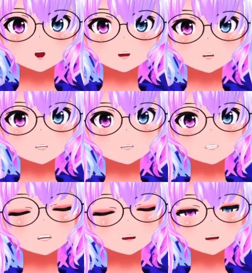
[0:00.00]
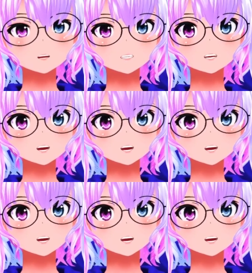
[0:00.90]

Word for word: You can go to the asset store, and